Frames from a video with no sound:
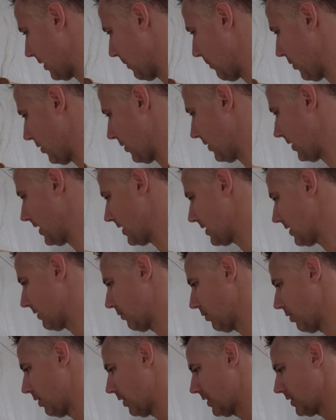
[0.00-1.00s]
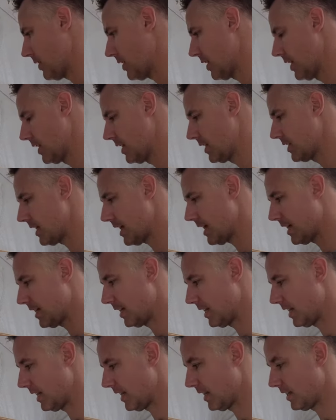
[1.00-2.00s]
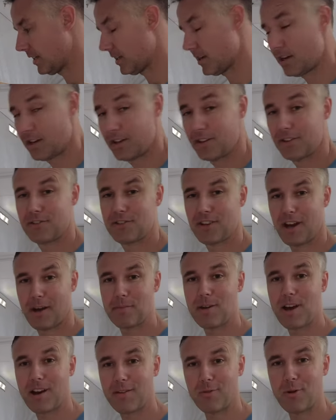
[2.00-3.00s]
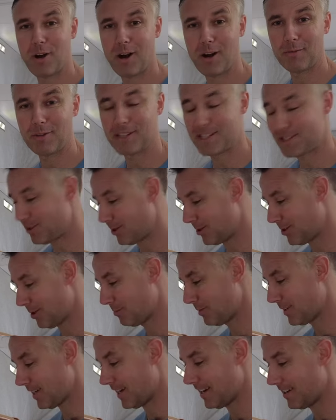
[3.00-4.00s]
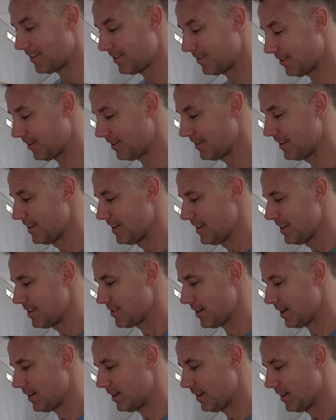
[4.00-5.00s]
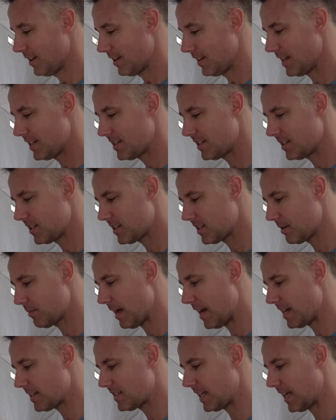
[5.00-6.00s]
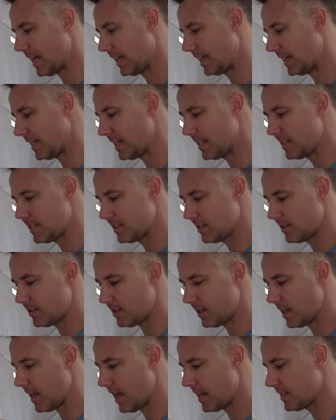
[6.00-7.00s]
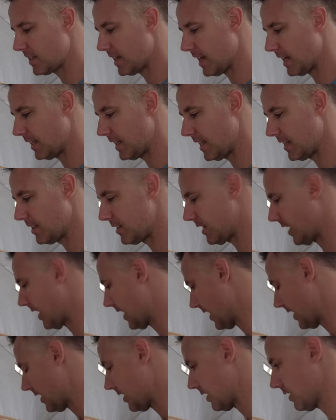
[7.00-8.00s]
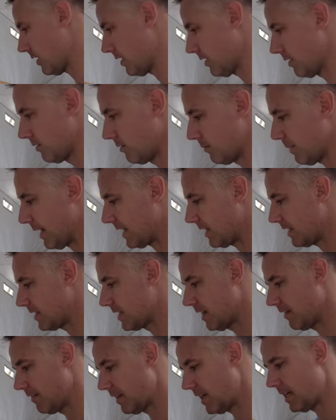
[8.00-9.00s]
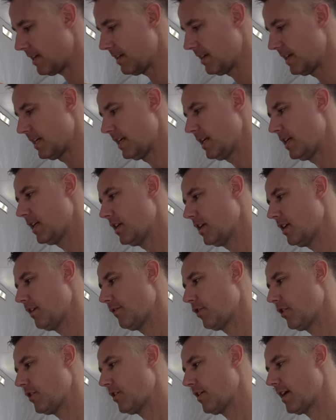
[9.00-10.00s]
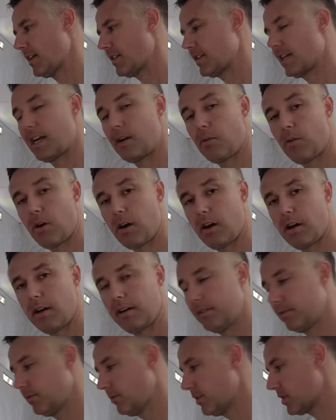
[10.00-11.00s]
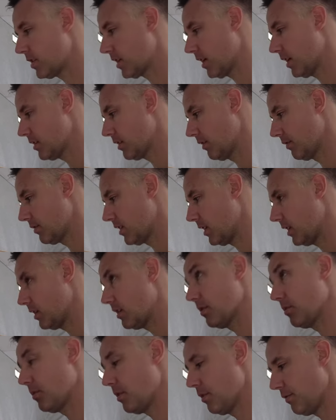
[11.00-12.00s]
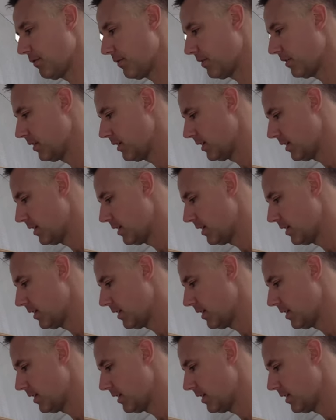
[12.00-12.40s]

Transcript: the bird nest of wires. So don't be overwhelmed, it's not complicated, all right? So these are just some RCA leads. So the RCA leads go down to the back of the TV. You've got your antenna wire, which goes obviously to the roof.